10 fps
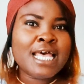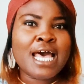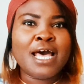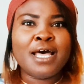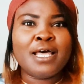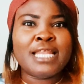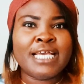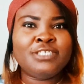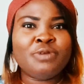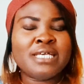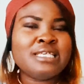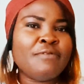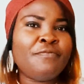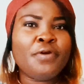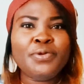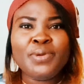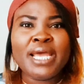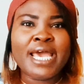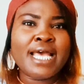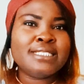uh, Nigerians are
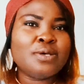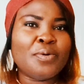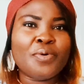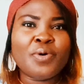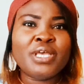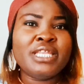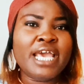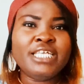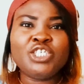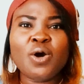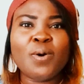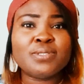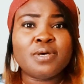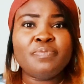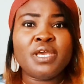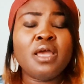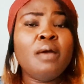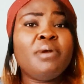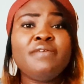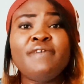fraudulent or in nature or something.
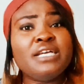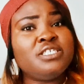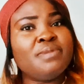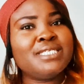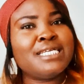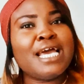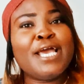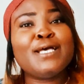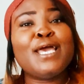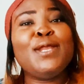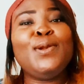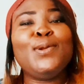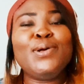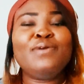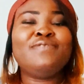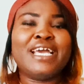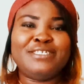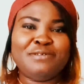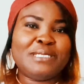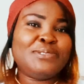But the fact remains that there are a lot of
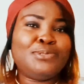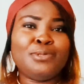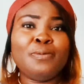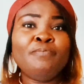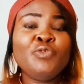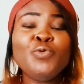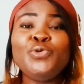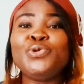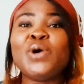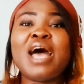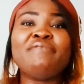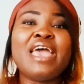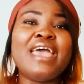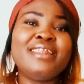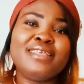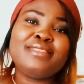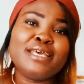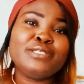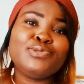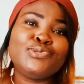Nigerians too who do not have
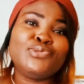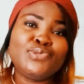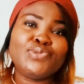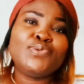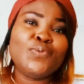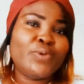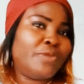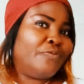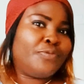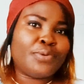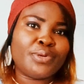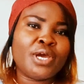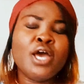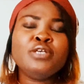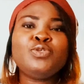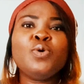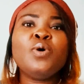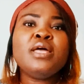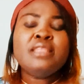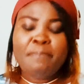anything to do with fraud.
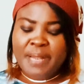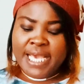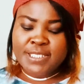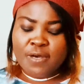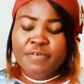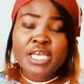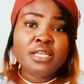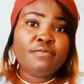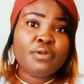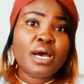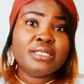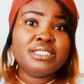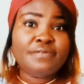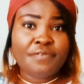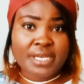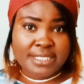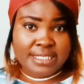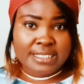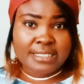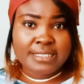So the place of individual
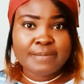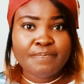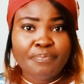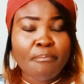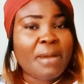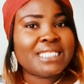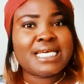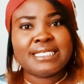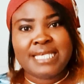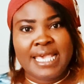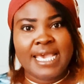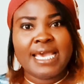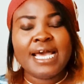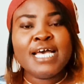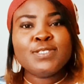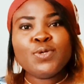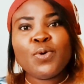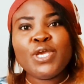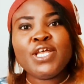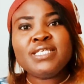differences matters here.
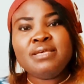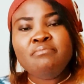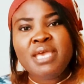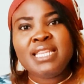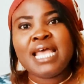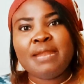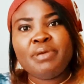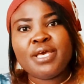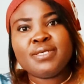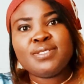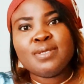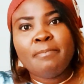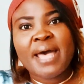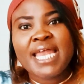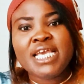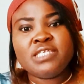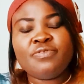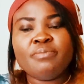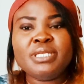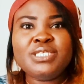So it doesn't mean that because somebody is
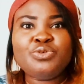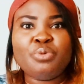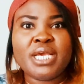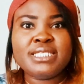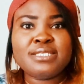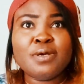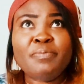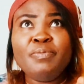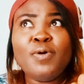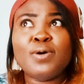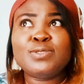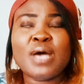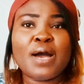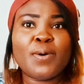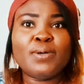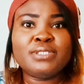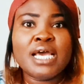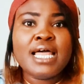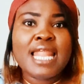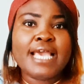from this race, some people also are called,
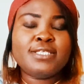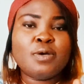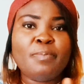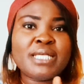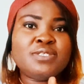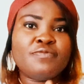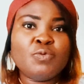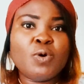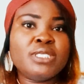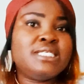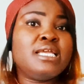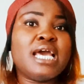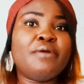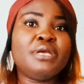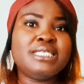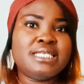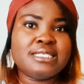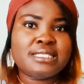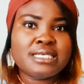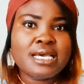like some parts of the world, they say they are
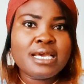racist.